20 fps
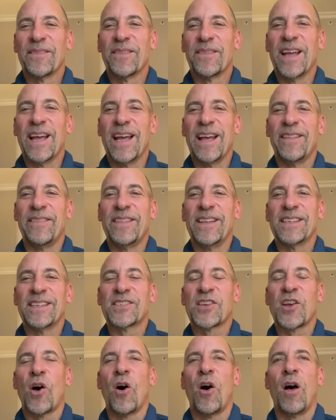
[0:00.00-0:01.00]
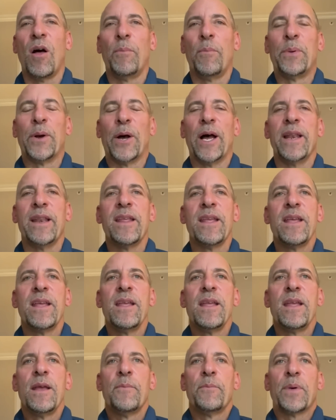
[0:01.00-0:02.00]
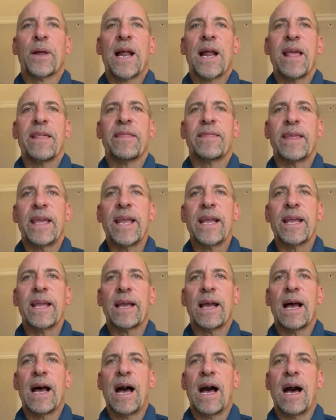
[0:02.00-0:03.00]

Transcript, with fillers: that this call, but but I think